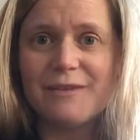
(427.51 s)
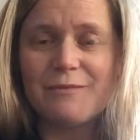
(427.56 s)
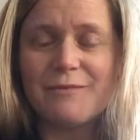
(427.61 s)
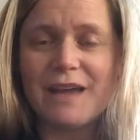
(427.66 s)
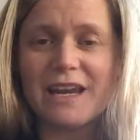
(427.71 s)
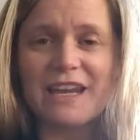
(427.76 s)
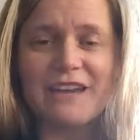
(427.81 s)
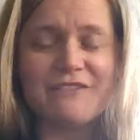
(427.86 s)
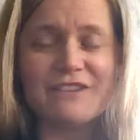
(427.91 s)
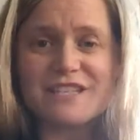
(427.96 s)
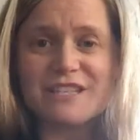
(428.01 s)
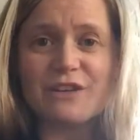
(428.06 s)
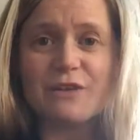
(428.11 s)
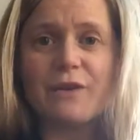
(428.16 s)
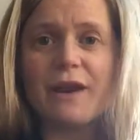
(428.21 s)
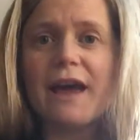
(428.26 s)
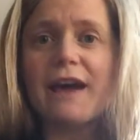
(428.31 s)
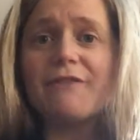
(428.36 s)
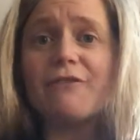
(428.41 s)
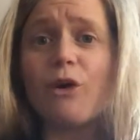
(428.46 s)
Many of us
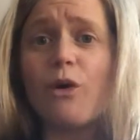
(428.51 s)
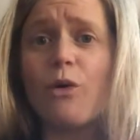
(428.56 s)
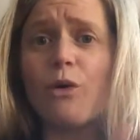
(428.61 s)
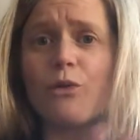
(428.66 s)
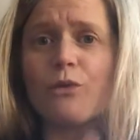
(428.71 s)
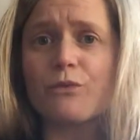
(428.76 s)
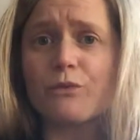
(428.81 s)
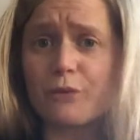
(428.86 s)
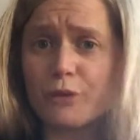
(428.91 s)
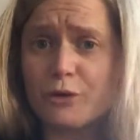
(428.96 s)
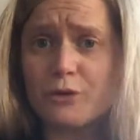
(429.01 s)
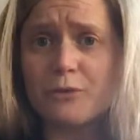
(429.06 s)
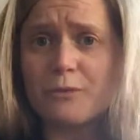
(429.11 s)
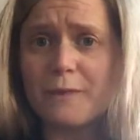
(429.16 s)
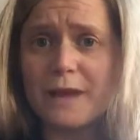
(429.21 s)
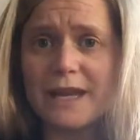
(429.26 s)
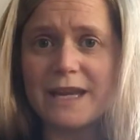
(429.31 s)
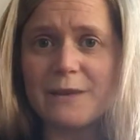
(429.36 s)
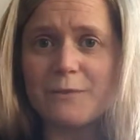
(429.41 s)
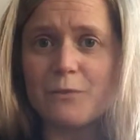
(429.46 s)
don't have a whole
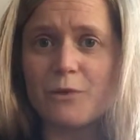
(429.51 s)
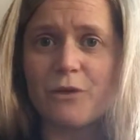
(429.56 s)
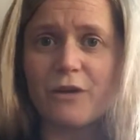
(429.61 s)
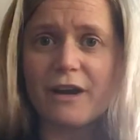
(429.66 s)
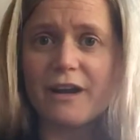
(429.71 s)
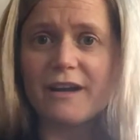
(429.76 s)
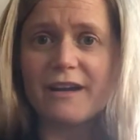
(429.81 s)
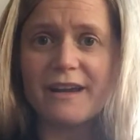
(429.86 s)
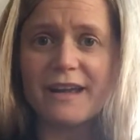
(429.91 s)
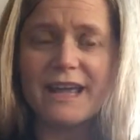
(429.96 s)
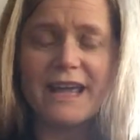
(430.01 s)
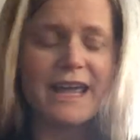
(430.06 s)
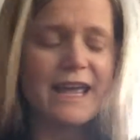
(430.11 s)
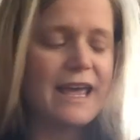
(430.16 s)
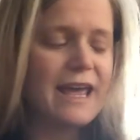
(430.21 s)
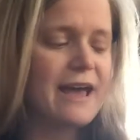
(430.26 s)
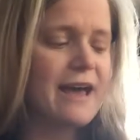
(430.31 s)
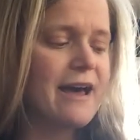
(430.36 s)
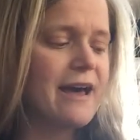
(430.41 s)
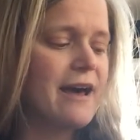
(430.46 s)
room anymore.
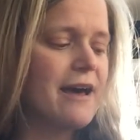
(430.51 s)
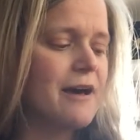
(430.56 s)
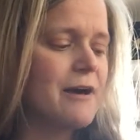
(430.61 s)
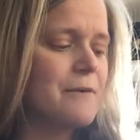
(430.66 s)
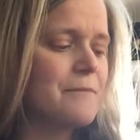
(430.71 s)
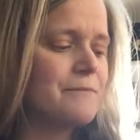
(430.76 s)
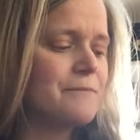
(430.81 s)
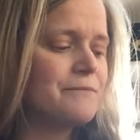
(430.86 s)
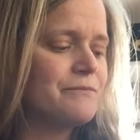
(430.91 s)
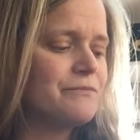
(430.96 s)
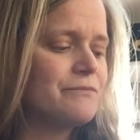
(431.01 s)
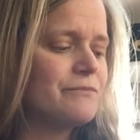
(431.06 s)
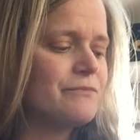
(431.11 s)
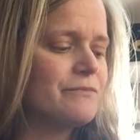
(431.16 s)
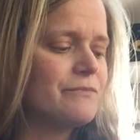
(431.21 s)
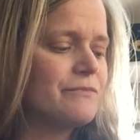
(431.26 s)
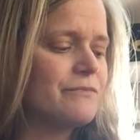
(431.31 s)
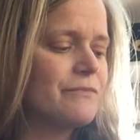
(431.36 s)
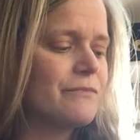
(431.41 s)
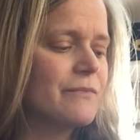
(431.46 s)

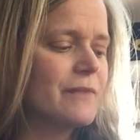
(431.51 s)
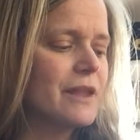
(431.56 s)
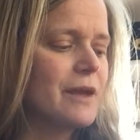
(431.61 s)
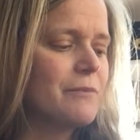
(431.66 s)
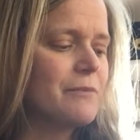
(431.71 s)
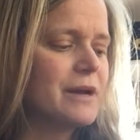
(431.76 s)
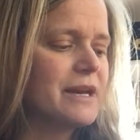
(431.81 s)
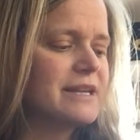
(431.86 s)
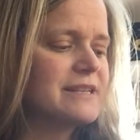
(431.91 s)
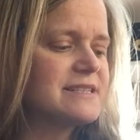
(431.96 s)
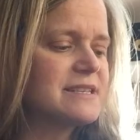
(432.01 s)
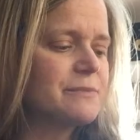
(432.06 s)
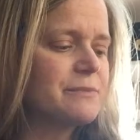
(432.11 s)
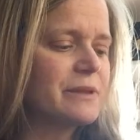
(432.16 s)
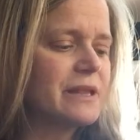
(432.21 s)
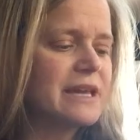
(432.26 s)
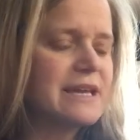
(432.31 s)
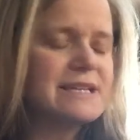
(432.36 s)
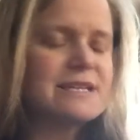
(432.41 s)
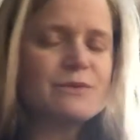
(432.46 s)
But it's a
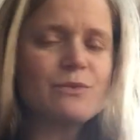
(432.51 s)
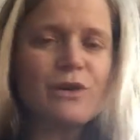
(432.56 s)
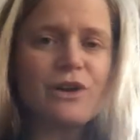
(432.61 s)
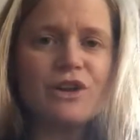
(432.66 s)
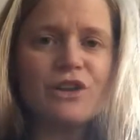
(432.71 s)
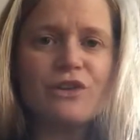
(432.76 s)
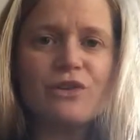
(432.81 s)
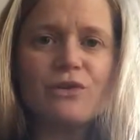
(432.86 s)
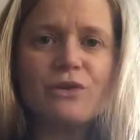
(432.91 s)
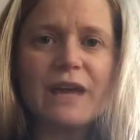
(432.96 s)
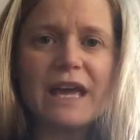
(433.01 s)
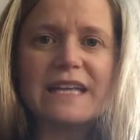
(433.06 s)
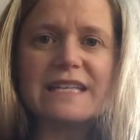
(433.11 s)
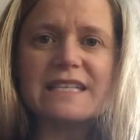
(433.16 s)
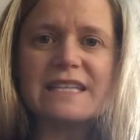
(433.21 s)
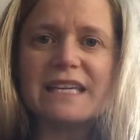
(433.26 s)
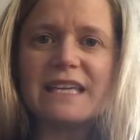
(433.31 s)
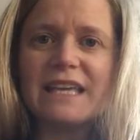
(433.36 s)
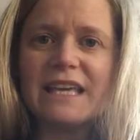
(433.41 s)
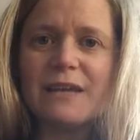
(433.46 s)
place where you get
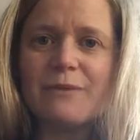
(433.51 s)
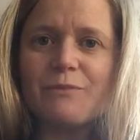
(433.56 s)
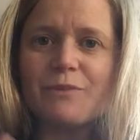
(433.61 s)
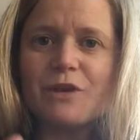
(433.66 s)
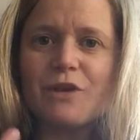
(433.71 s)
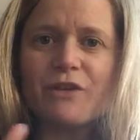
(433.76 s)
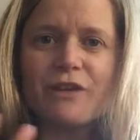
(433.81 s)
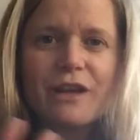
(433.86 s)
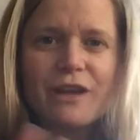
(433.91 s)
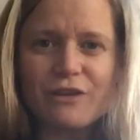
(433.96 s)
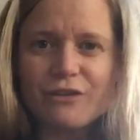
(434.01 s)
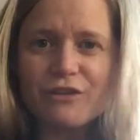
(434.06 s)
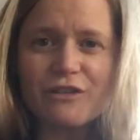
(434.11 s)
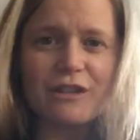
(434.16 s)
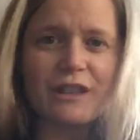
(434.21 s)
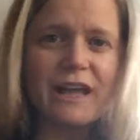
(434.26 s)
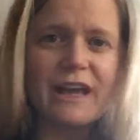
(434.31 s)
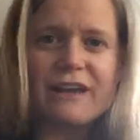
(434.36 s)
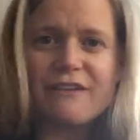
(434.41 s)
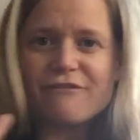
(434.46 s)
to keep your
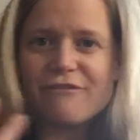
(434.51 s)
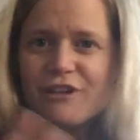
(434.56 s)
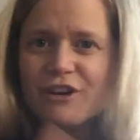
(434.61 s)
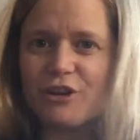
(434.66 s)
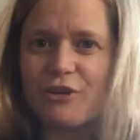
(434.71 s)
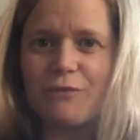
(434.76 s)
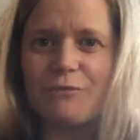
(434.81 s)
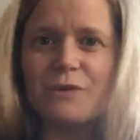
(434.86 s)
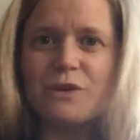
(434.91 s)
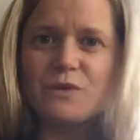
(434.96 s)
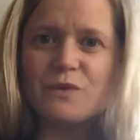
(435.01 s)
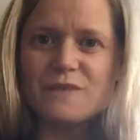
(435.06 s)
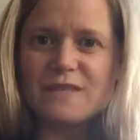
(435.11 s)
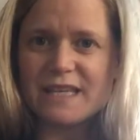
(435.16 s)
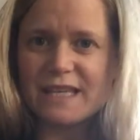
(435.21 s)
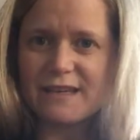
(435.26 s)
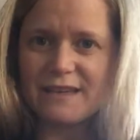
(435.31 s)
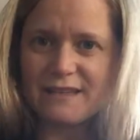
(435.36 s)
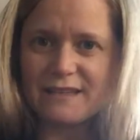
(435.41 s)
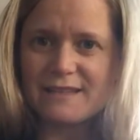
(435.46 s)
inner life and your
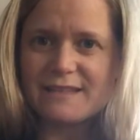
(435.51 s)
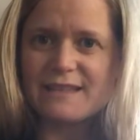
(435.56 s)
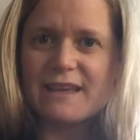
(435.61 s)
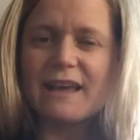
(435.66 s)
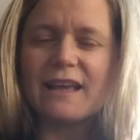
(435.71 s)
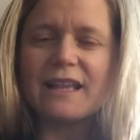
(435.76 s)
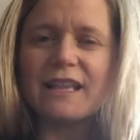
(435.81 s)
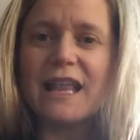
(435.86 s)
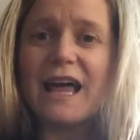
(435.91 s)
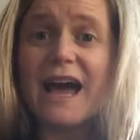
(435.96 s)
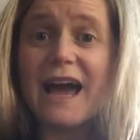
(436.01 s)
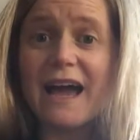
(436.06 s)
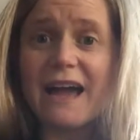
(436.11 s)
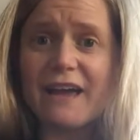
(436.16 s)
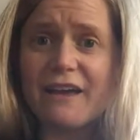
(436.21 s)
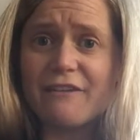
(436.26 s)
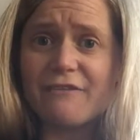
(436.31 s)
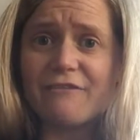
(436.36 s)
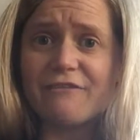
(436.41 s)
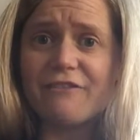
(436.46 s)
musings
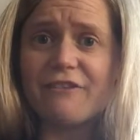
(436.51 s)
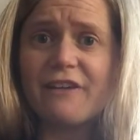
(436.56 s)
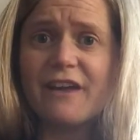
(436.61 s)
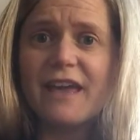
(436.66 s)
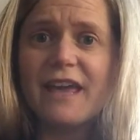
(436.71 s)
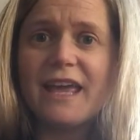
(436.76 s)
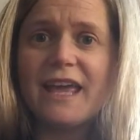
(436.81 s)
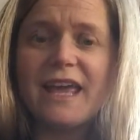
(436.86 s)
alive.